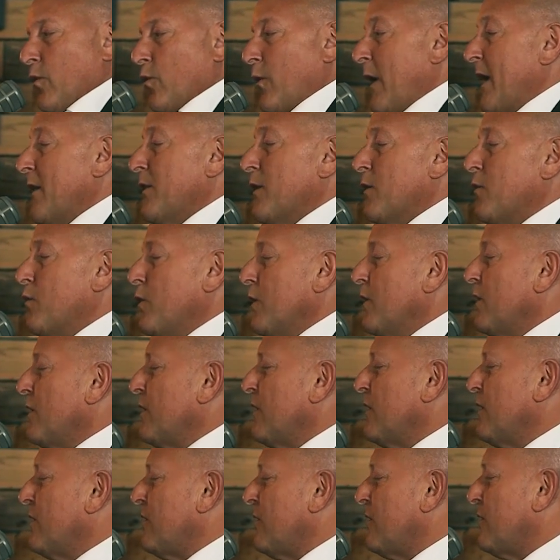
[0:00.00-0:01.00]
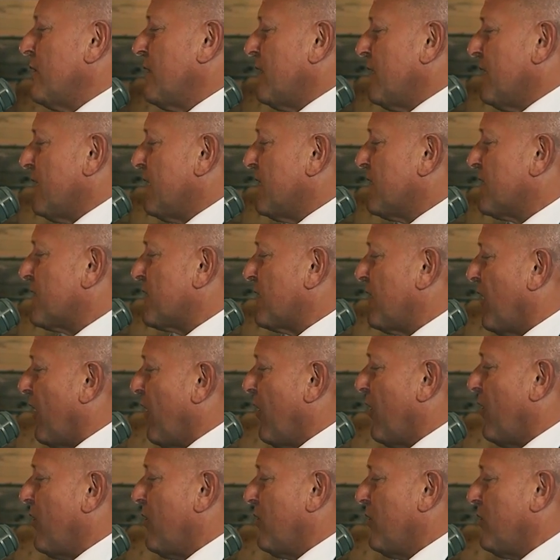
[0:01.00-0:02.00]
when the world is
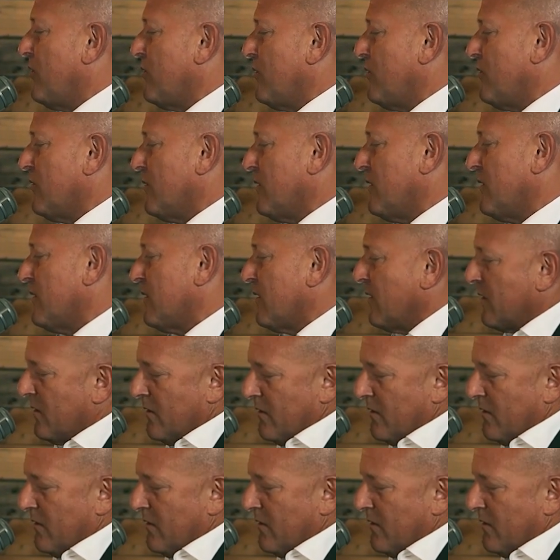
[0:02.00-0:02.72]
cold.